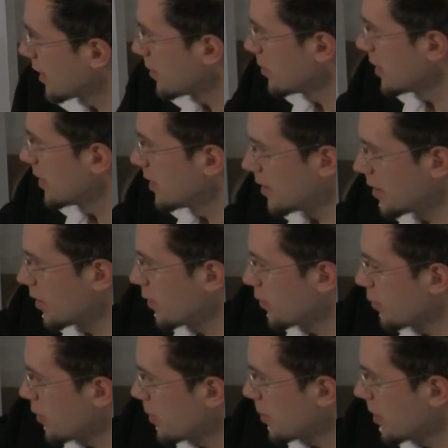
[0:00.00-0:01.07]
it can be,
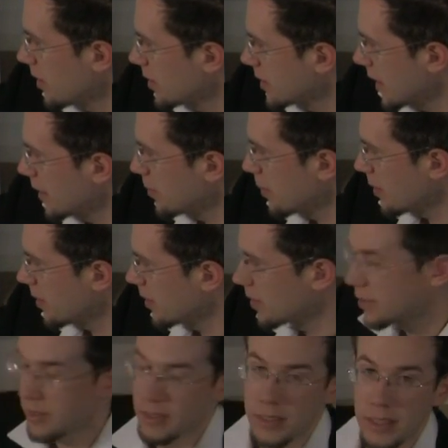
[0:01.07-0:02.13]
4 bars, 8
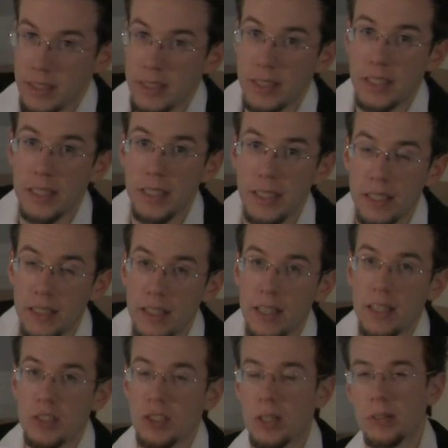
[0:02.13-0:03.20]
bars, 16.
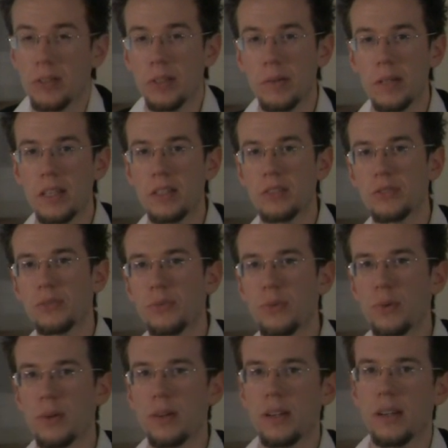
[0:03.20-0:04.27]
Generally we use
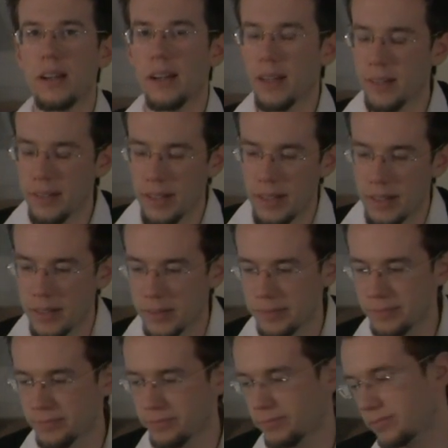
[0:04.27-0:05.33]
4,
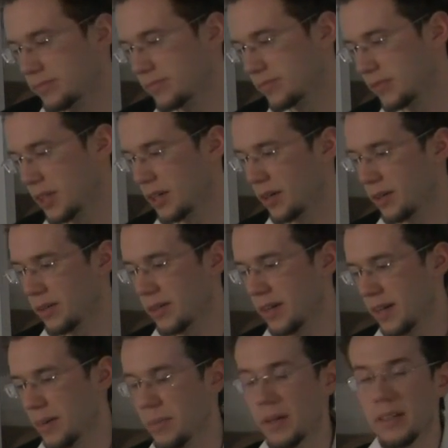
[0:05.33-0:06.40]

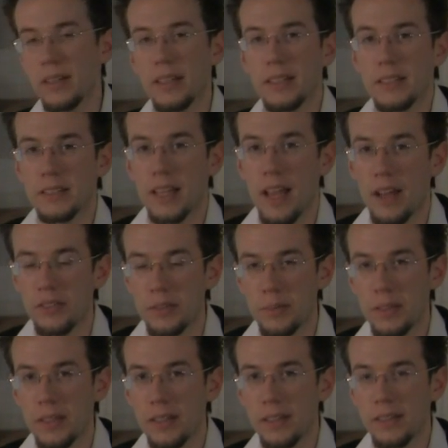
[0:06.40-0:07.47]
but it doesn't have to
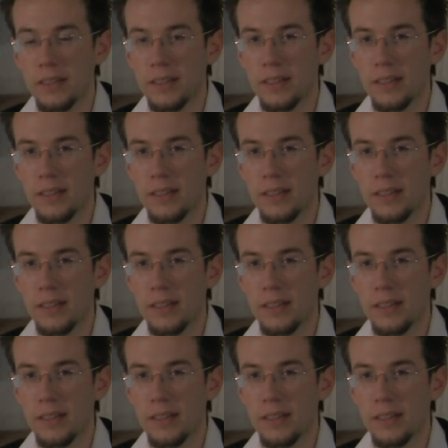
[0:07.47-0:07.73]
be.